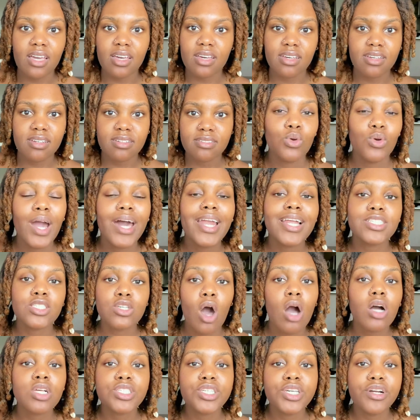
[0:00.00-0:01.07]
You got to
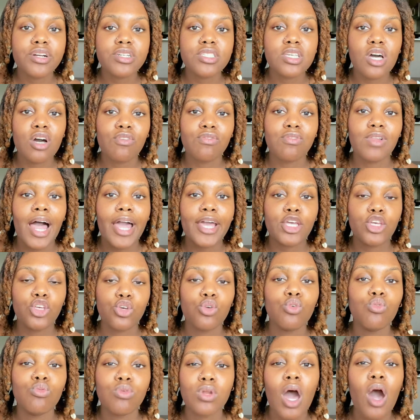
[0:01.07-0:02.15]
talk to yourself like
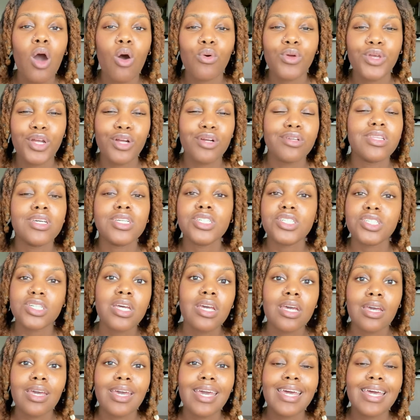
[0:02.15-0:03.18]
you know you're the shit.